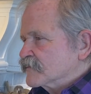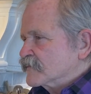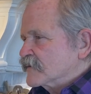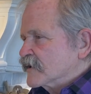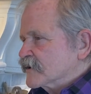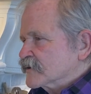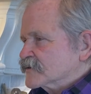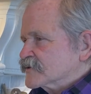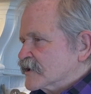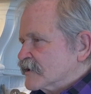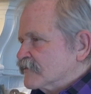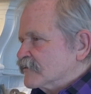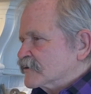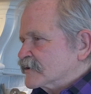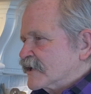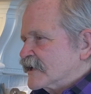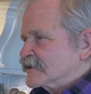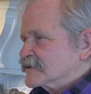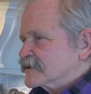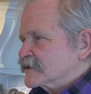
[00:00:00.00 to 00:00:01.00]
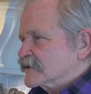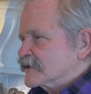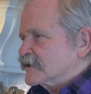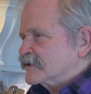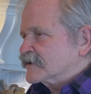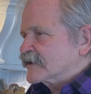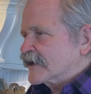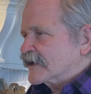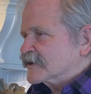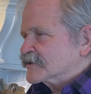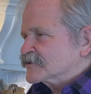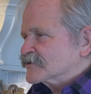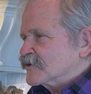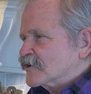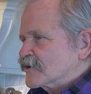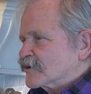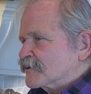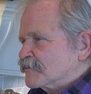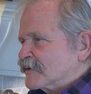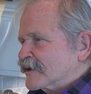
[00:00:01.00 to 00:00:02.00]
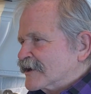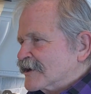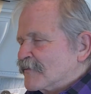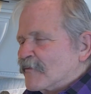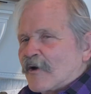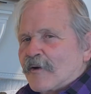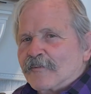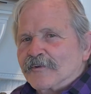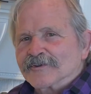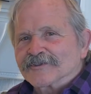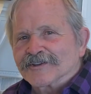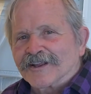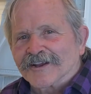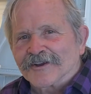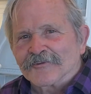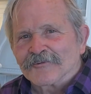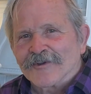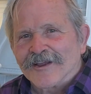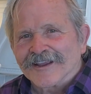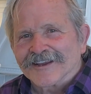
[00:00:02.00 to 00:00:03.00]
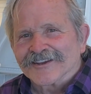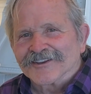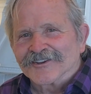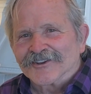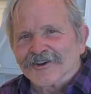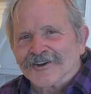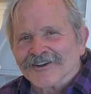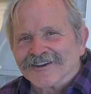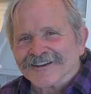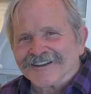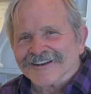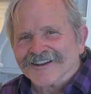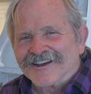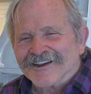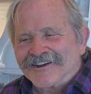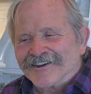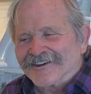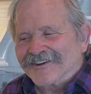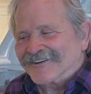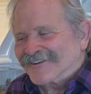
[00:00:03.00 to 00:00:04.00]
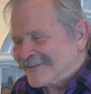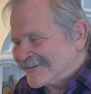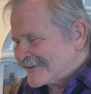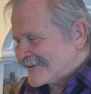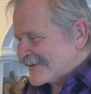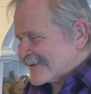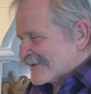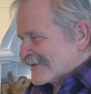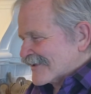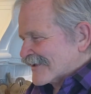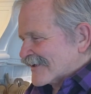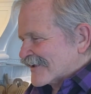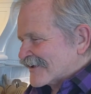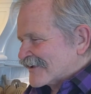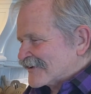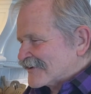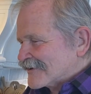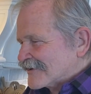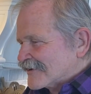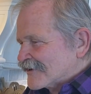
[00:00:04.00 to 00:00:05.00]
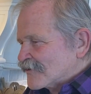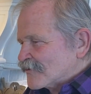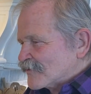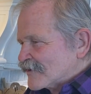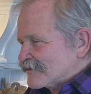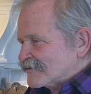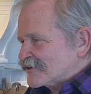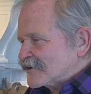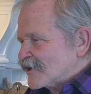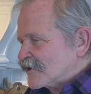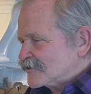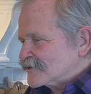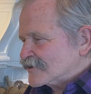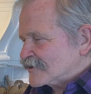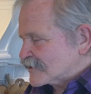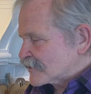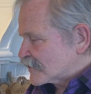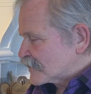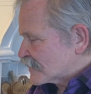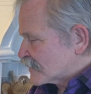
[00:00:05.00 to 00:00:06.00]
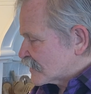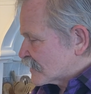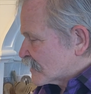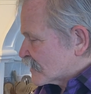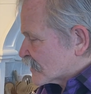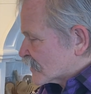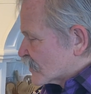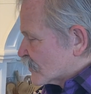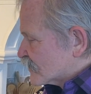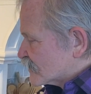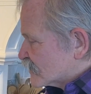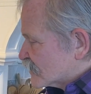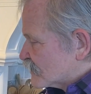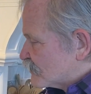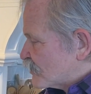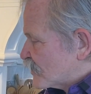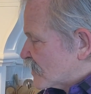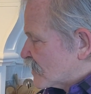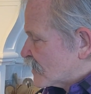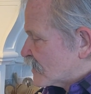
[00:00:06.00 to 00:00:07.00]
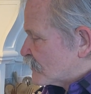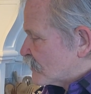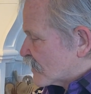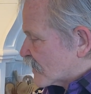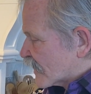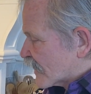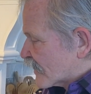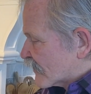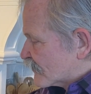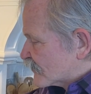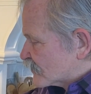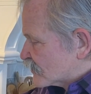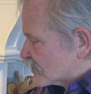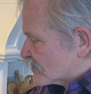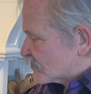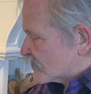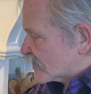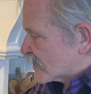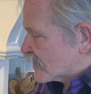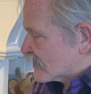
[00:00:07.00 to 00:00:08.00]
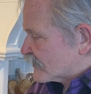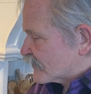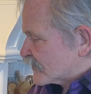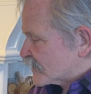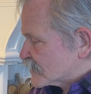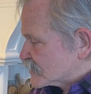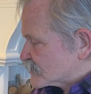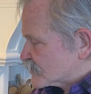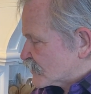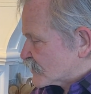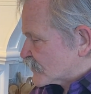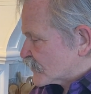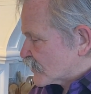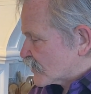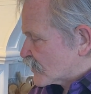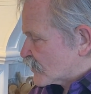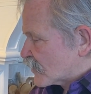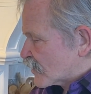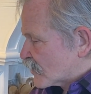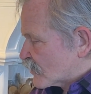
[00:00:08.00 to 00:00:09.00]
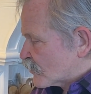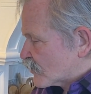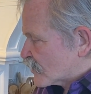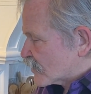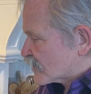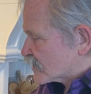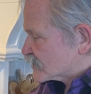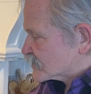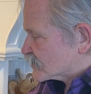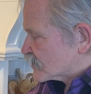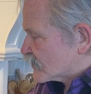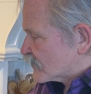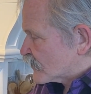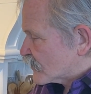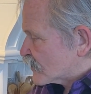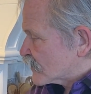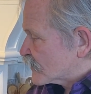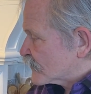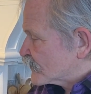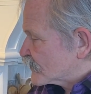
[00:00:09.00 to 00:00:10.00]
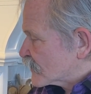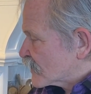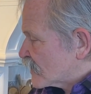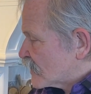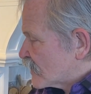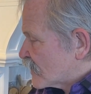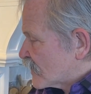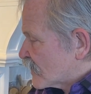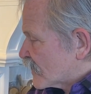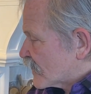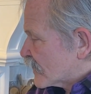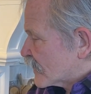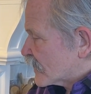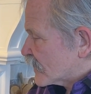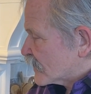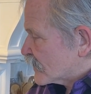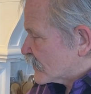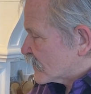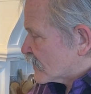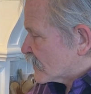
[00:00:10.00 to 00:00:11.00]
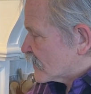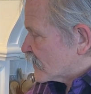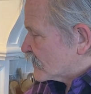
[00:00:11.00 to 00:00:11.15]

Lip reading: there several days, and it didn't take us long to become almost like a regular, and we would go into the pub after we got finished with our work and so forth. And